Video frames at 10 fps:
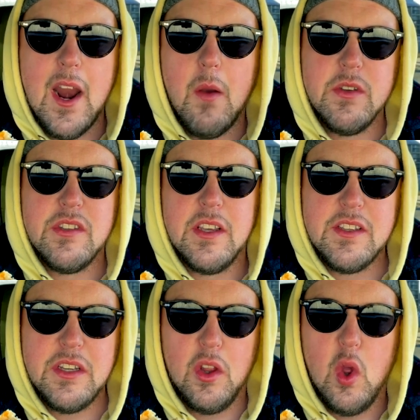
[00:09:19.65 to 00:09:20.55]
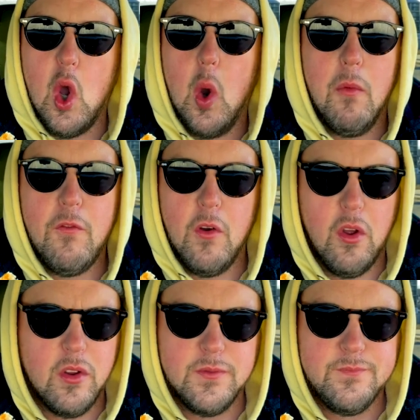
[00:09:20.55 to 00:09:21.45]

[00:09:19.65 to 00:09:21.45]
I was like still hopeful,